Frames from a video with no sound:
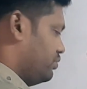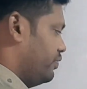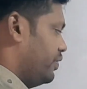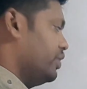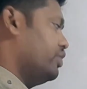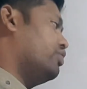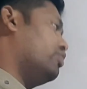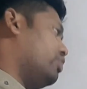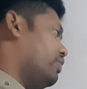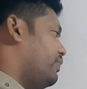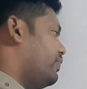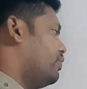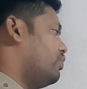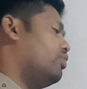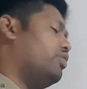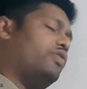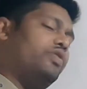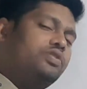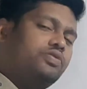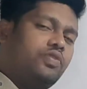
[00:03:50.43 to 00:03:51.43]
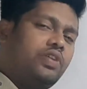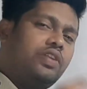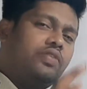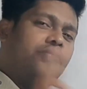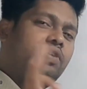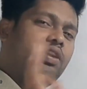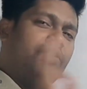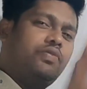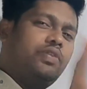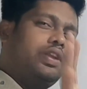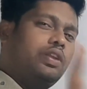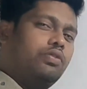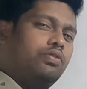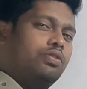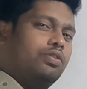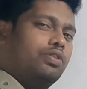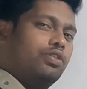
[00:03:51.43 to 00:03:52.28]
When you know, if you know, it's very good.